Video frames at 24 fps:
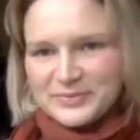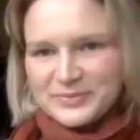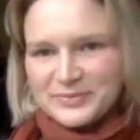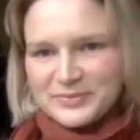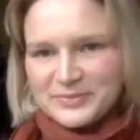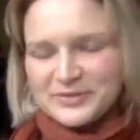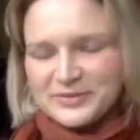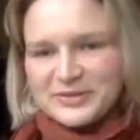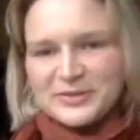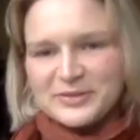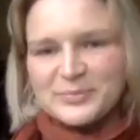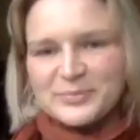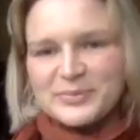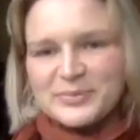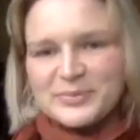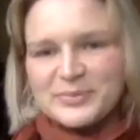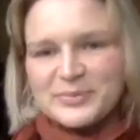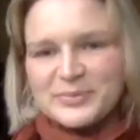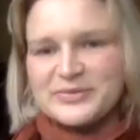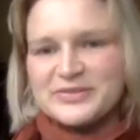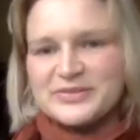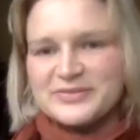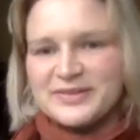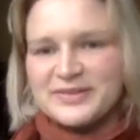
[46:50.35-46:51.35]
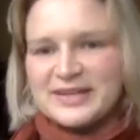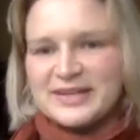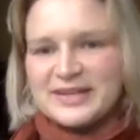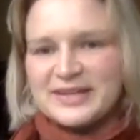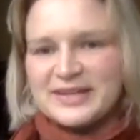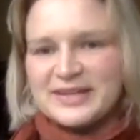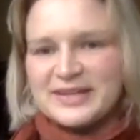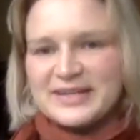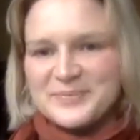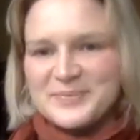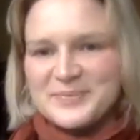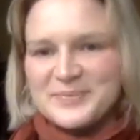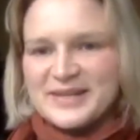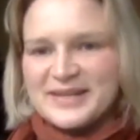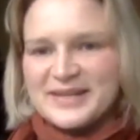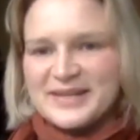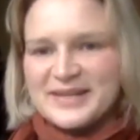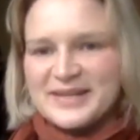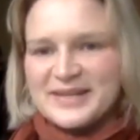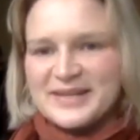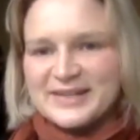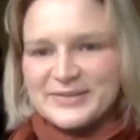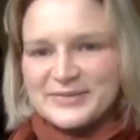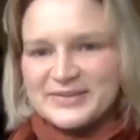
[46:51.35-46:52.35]
on the computer right now
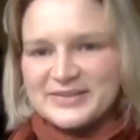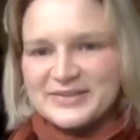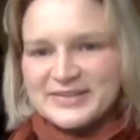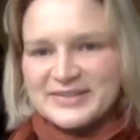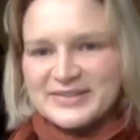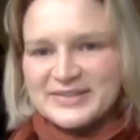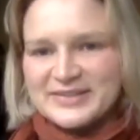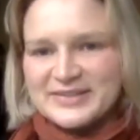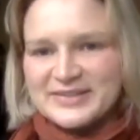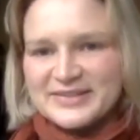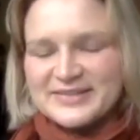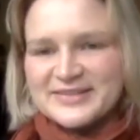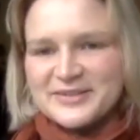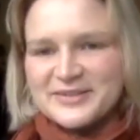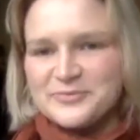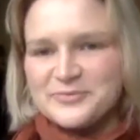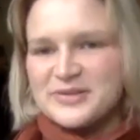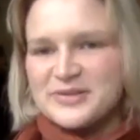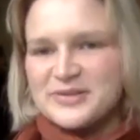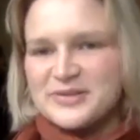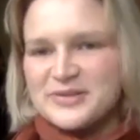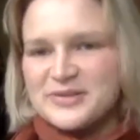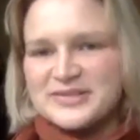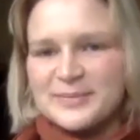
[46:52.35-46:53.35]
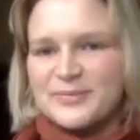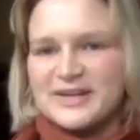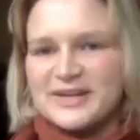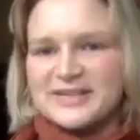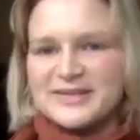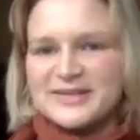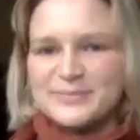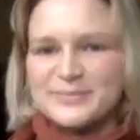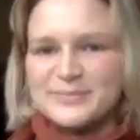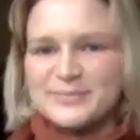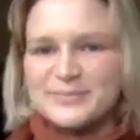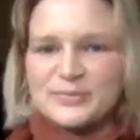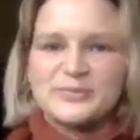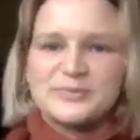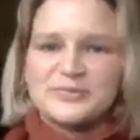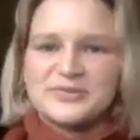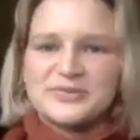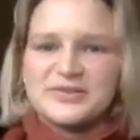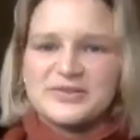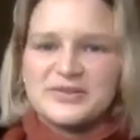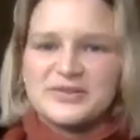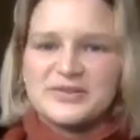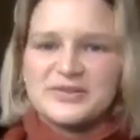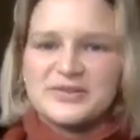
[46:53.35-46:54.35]
speaking to each other, so we're separated but
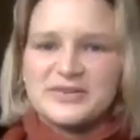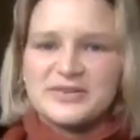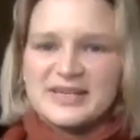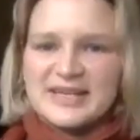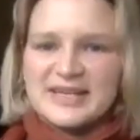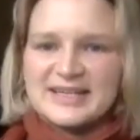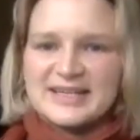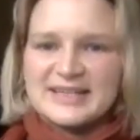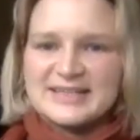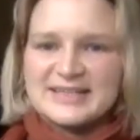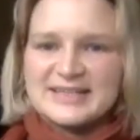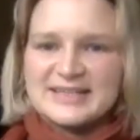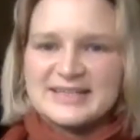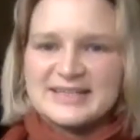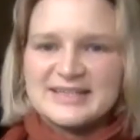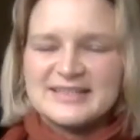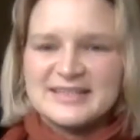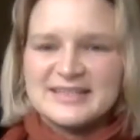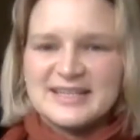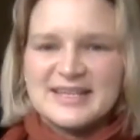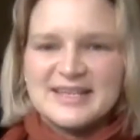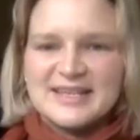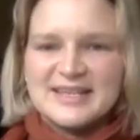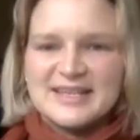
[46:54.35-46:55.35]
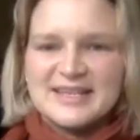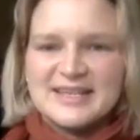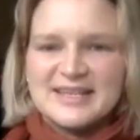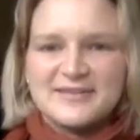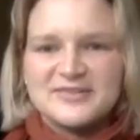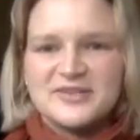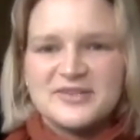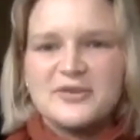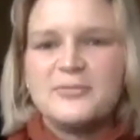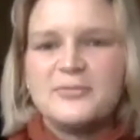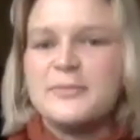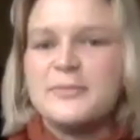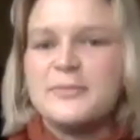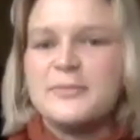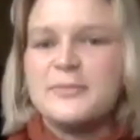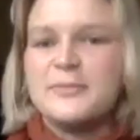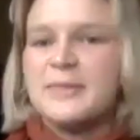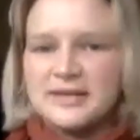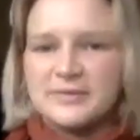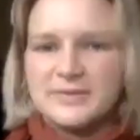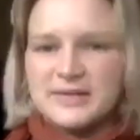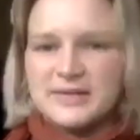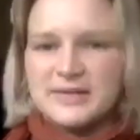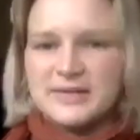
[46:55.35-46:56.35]
we're also connected. Like, there are so
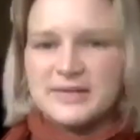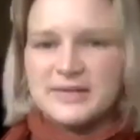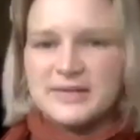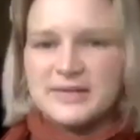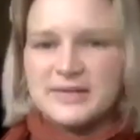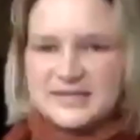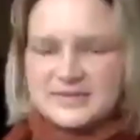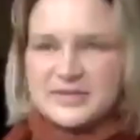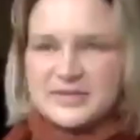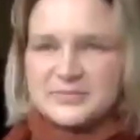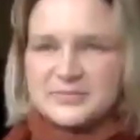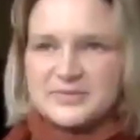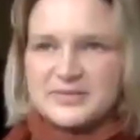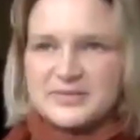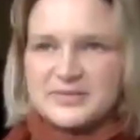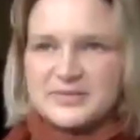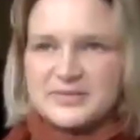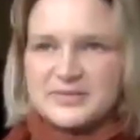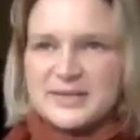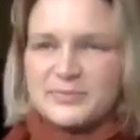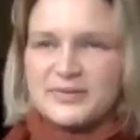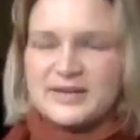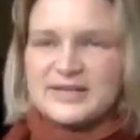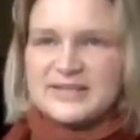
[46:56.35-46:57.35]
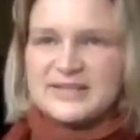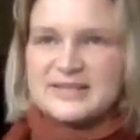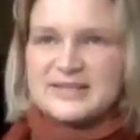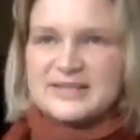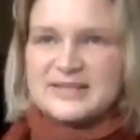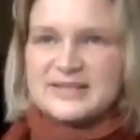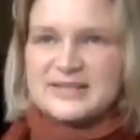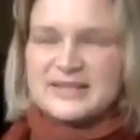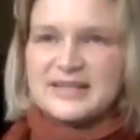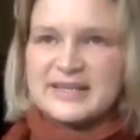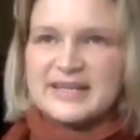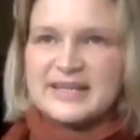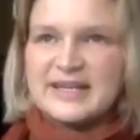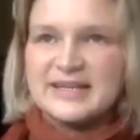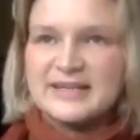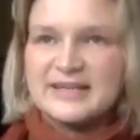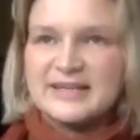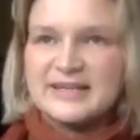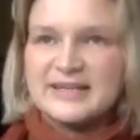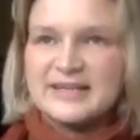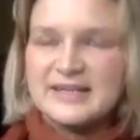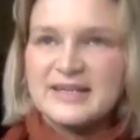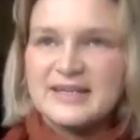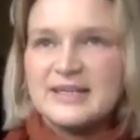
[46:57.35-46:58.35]
many ways in which we're separated and
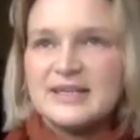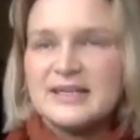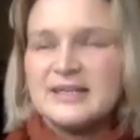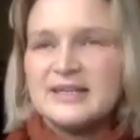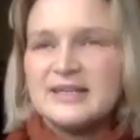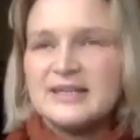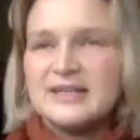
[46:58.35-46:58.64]
connected.